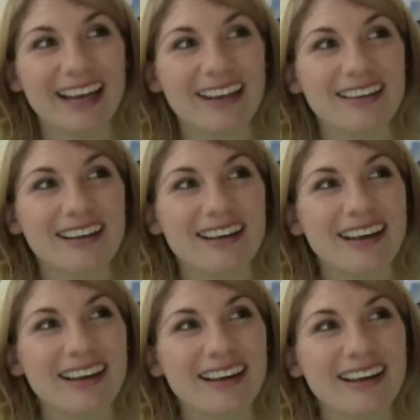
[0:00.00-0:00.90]
You
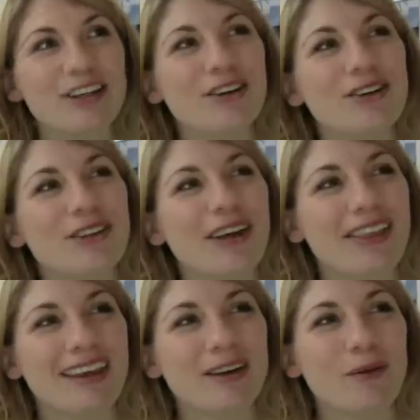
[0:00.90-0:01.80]
know
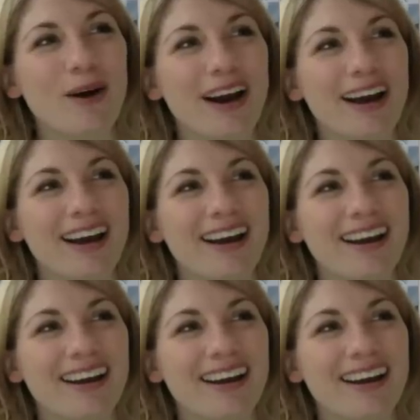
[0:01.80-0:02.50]
that thing where